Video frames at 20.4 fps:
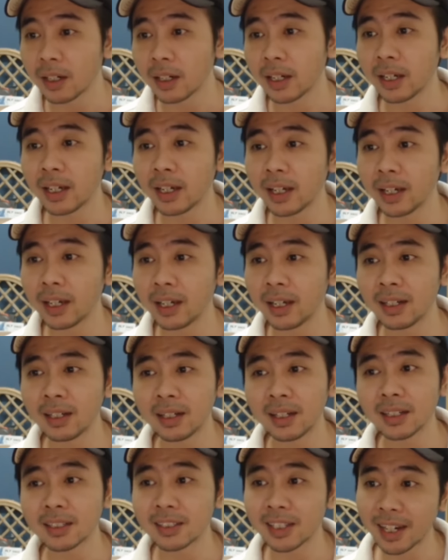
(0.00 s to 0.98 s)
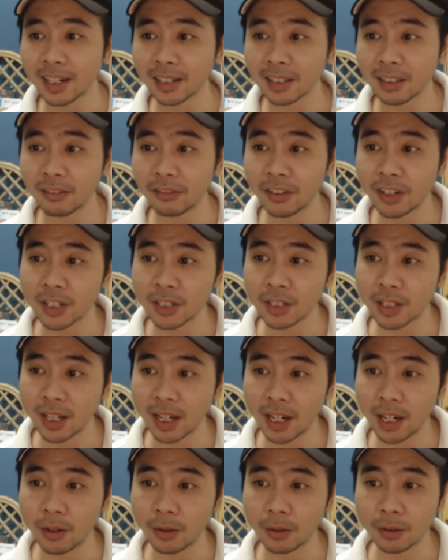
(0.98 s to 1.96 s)
And attack defense
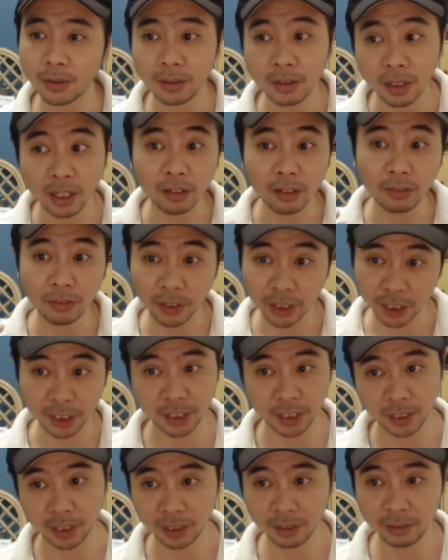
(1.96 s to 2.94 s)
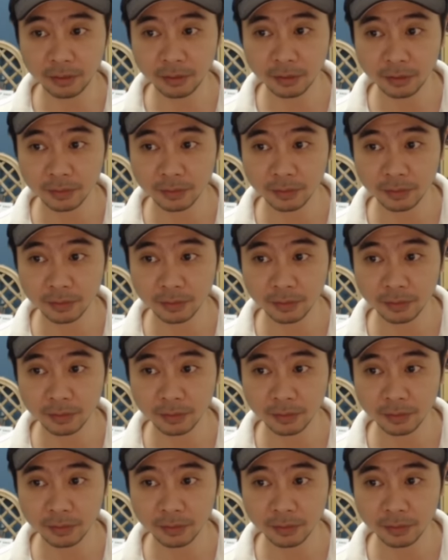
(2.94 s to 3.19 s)
down infliction.